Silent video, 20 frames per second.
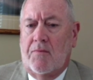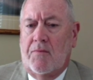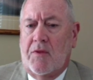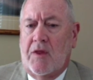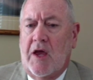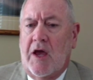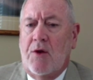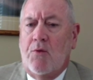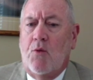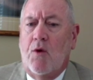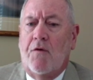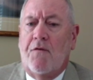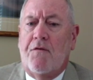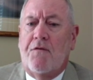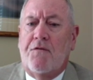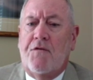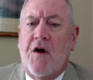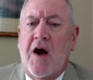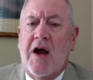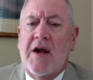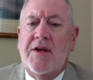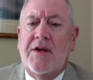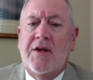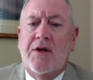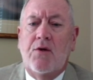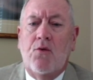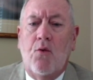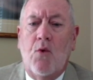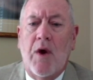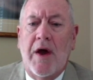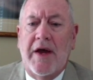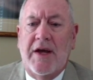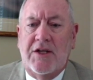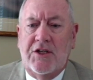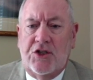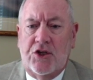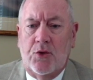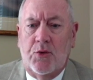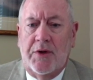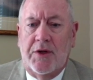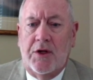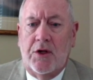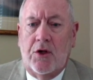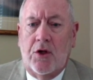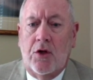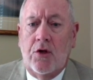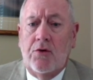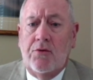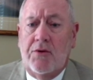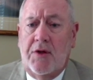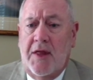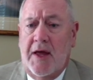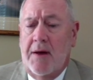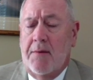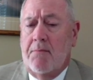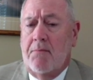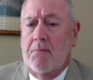And we're finding ways to include them.